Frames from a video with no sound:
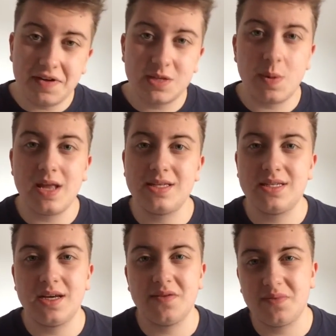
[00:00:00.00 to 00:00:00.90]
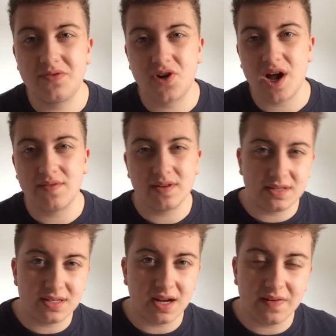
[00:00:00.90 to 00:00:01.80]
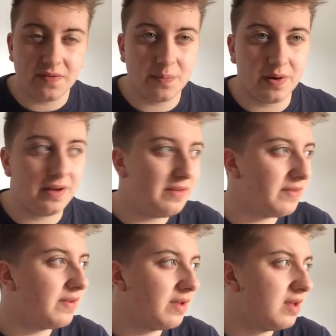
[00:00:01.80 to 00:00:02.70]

of expensive with travel and stuff, but